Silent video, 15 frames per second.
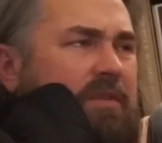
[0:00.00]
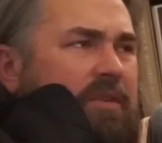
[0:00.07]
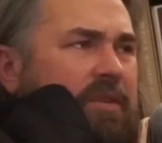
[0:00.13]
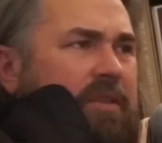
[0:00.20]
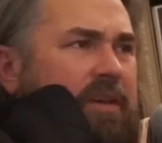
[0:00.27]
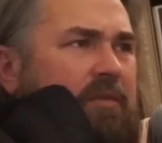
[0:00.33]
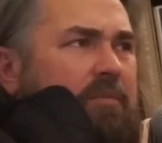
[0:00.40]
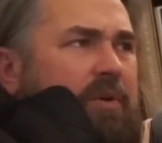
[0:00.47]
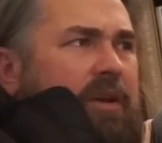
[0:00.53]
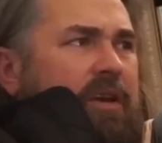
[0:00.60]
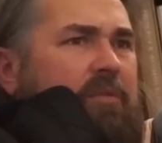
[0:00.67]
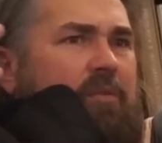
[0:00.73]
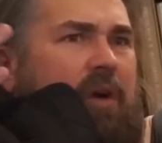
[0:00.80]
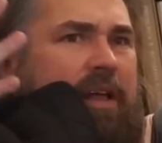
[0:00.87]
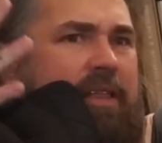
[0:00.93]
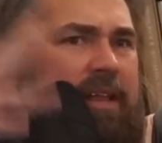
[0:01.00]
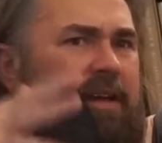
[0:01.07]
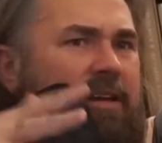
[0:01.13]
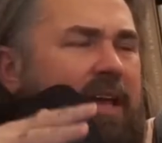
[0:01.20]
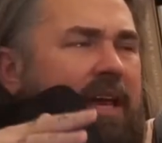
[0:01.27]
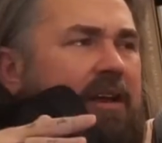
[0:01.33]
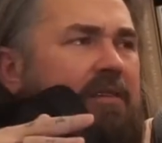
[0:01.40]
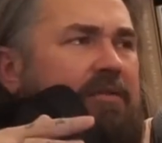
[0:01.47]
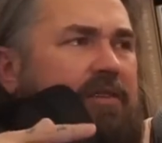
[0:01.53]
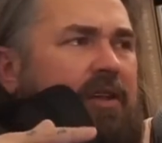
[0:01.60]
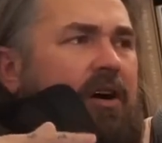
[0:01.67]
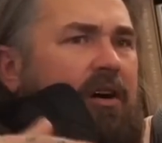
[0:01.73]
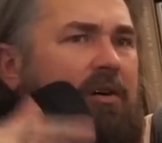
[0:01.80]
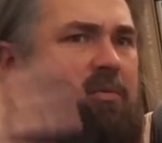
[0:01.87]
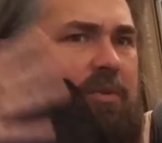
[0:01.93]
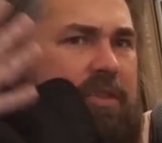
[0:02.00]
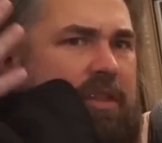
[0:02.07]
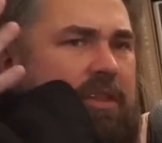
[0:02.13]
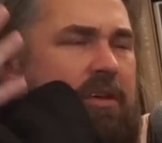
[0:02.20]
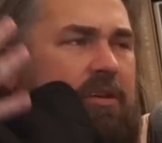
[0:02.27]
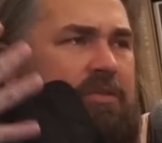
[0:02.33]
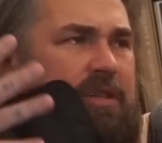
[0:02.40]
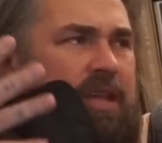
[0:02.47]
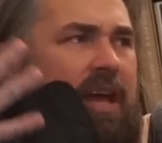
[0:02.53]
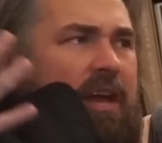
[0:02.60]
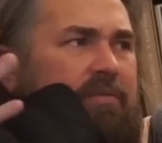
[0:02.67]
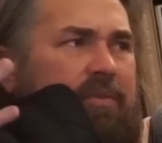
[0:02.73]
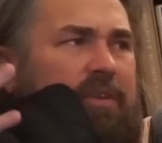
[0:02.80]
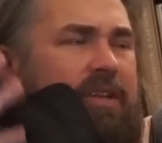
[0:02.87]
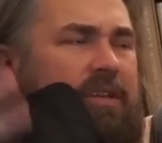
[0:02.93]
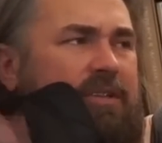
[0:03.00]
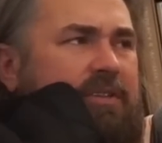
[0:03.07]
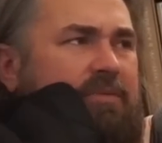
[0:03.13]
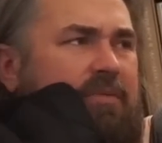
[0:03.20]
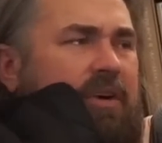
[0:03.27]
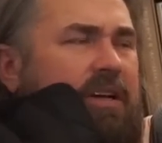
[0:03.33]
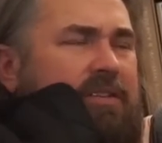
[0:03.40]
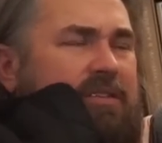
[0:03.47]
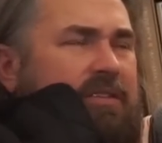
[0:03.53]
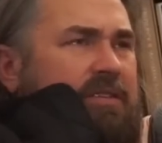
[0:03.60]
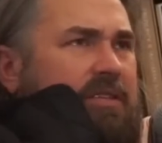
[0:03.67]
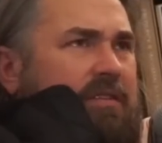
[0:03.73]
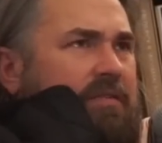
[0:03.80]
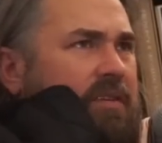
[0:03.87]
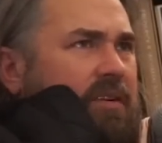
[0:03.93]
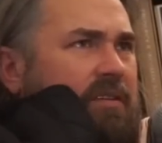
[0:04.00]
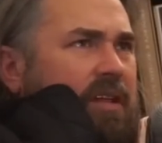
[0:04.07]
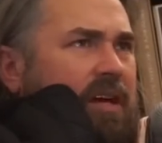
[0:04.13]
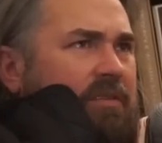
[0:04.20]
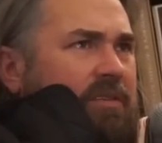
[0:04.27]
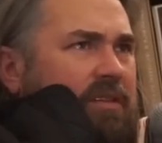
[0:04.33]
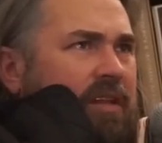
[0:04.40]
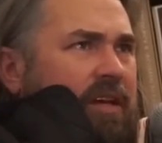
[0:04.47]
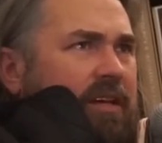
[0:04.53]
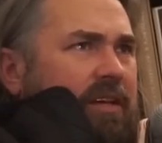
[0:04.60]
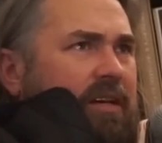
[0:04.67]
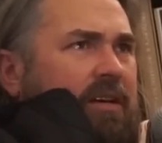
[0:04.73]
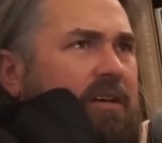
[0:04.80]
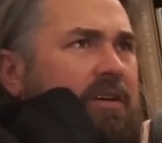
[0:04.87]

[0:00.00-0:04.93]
everything, but I think native law within those, they have religious rights and stuff. They're allowed to